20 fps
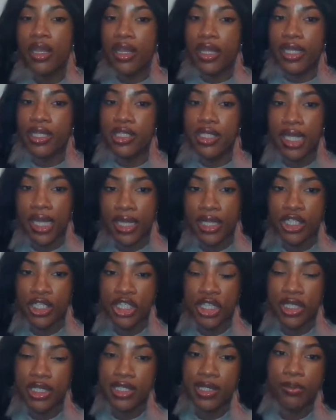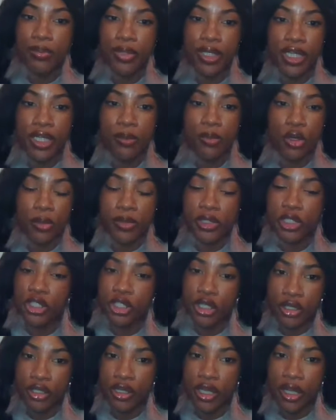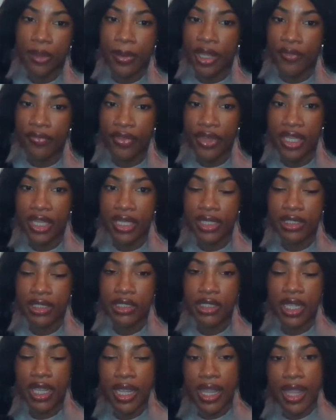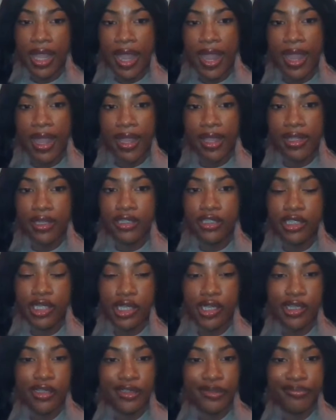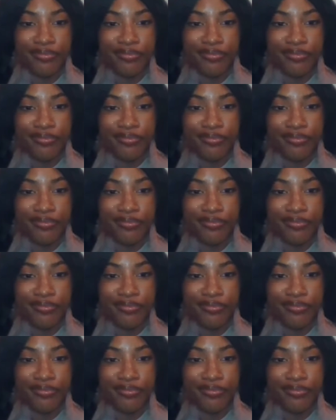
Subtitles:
intelligence, being more mature about things, and